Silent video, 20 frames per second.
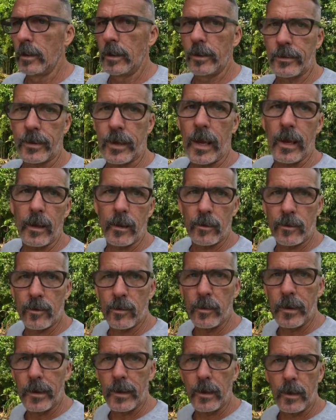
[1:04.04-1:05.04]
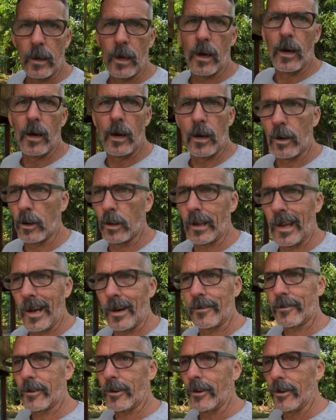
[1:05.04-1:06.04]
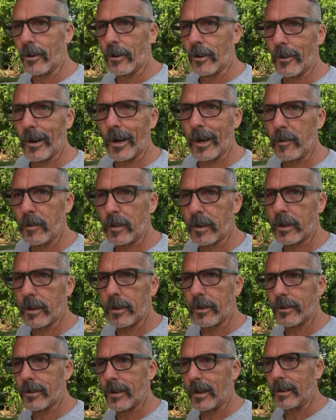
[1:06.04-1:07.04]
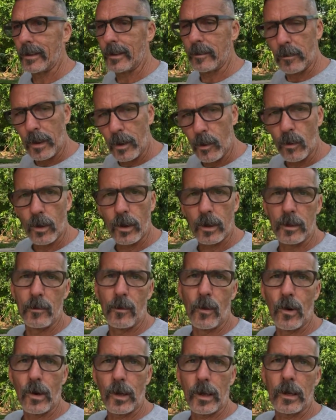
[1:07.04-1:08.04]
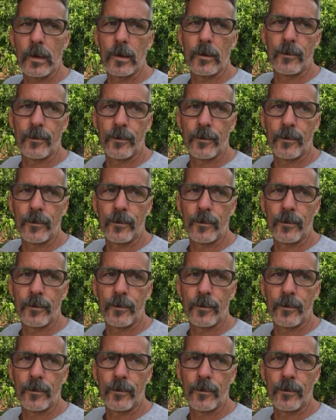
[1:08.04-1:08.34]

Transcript: It's getting to be early afternoon already because I did my work in the morning,